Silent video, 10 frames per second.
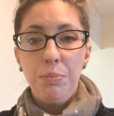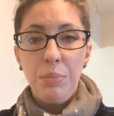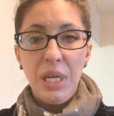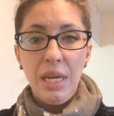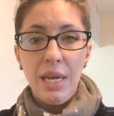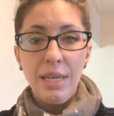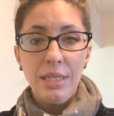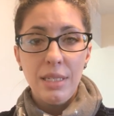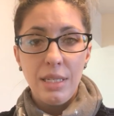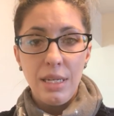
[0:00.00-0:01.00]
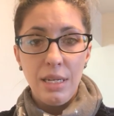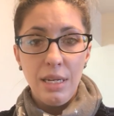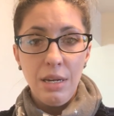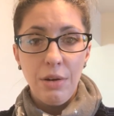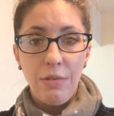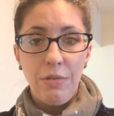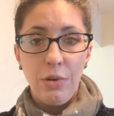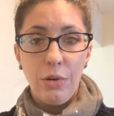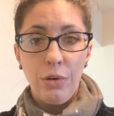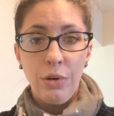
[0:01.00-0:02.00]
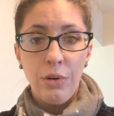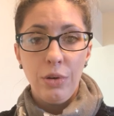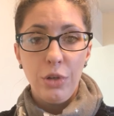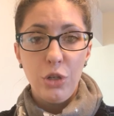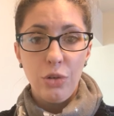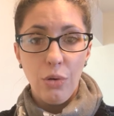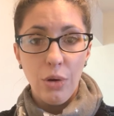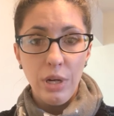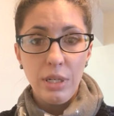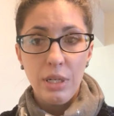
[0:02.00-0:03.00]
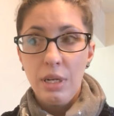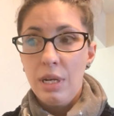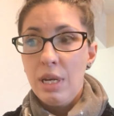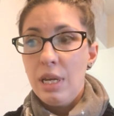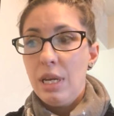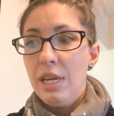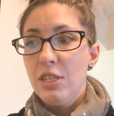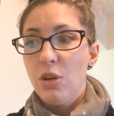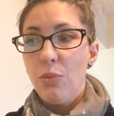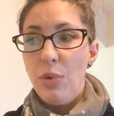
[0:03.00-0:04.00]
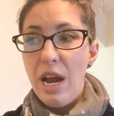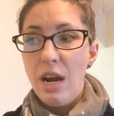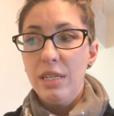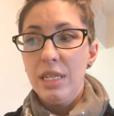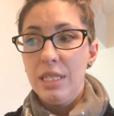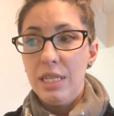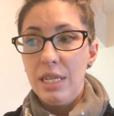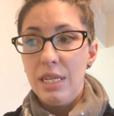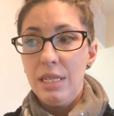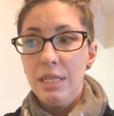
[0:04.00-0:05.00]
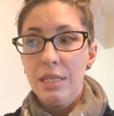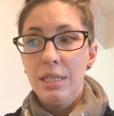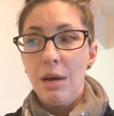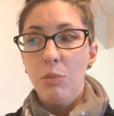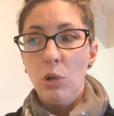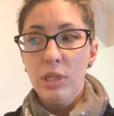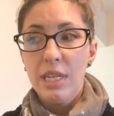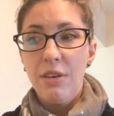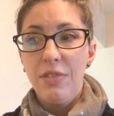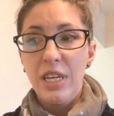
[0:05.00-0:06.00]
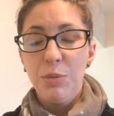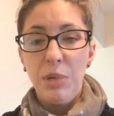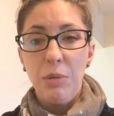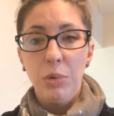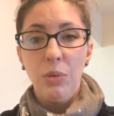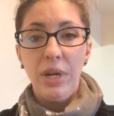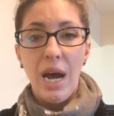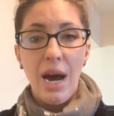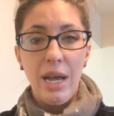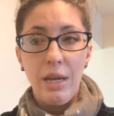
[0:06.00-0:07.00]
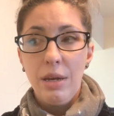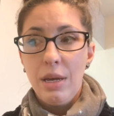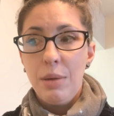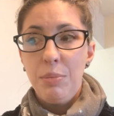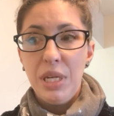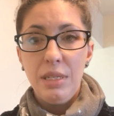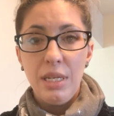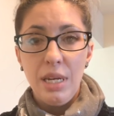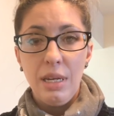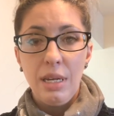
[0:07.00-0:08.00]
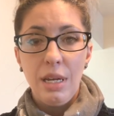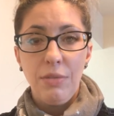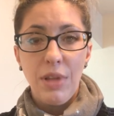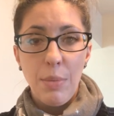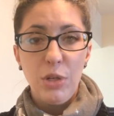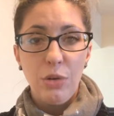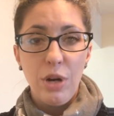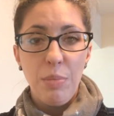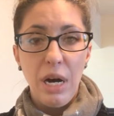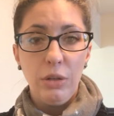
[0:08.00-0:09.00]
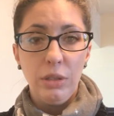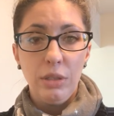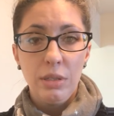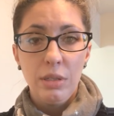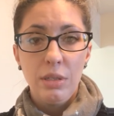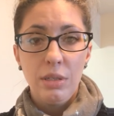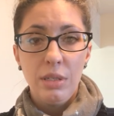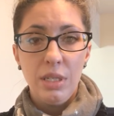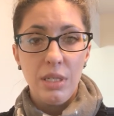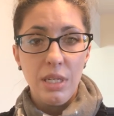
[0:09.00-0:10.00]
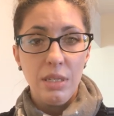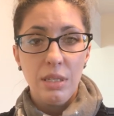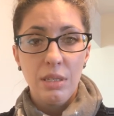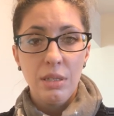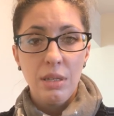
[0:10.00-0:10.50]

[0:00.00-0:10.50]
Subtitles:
Psc for short is a rare disease that mostly affects people with IBD, inflammatory bowel disease.